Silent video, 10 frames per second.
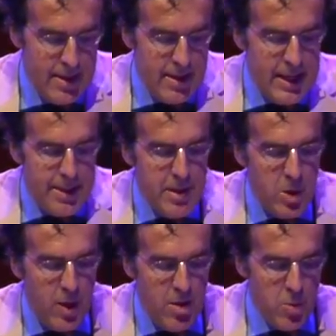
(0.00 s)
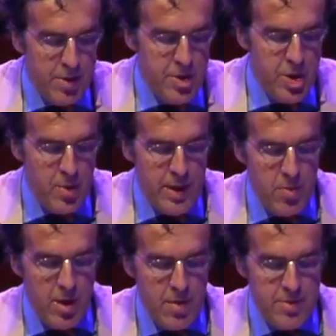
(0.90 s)
let me quote what the jury
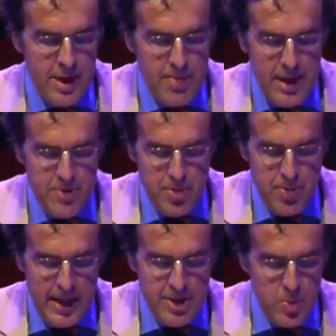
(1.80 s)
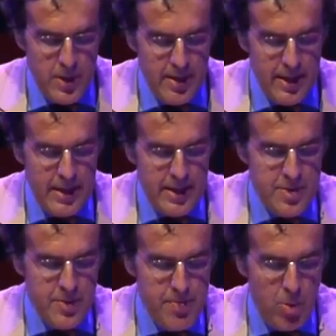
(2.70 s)
wrote about the prize winner in its
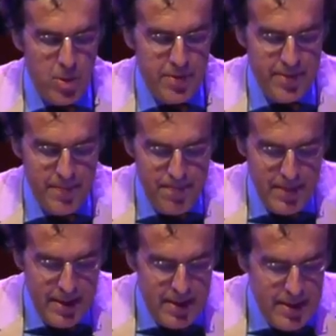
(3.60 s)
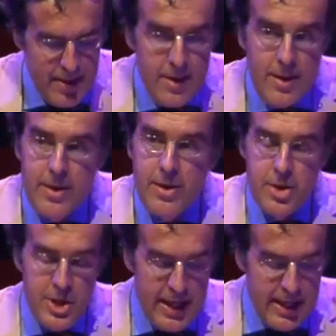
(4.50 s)
report.
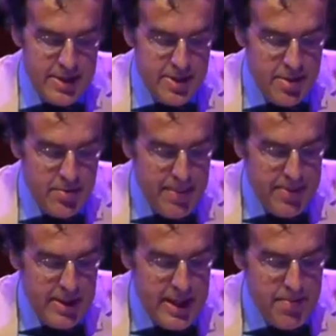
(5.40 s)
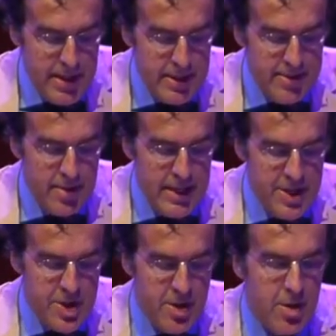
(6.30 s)
She has rapidly built a
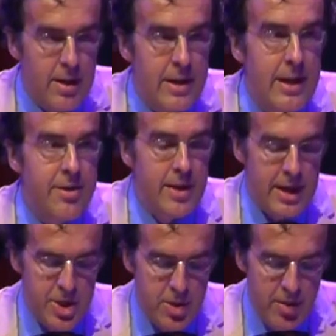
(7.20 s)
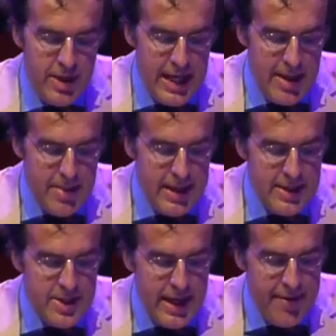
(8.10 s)
national and international name
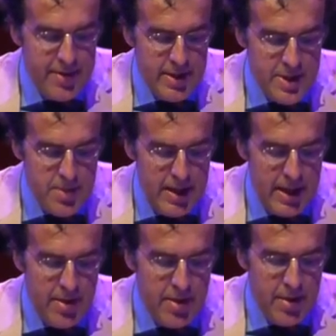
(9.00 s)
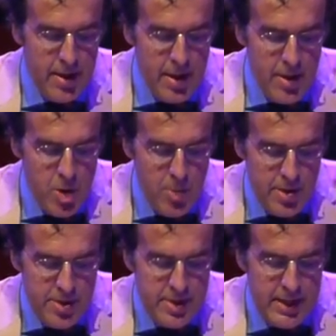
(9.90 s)
as evidenced by her
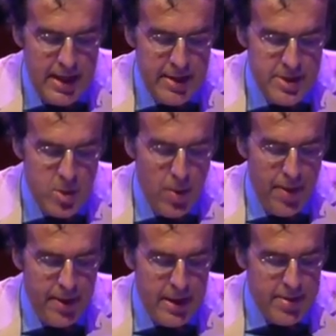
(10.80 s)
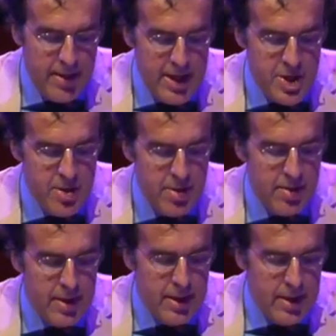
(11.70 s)
numerous ties with international,
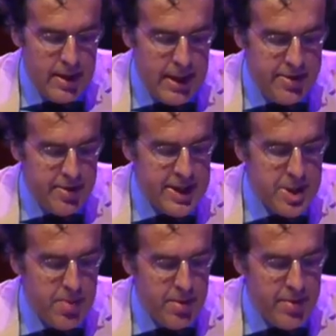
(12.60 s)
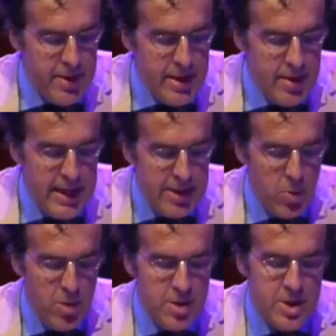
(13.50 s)
interdisciplinary
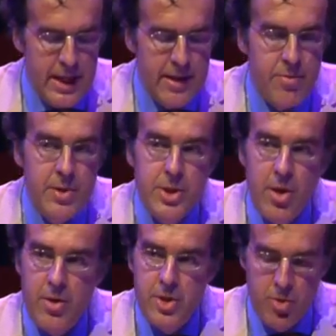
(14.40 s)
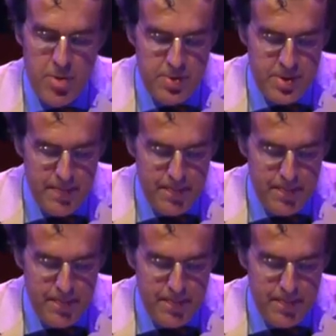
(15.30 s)
networks and research groups.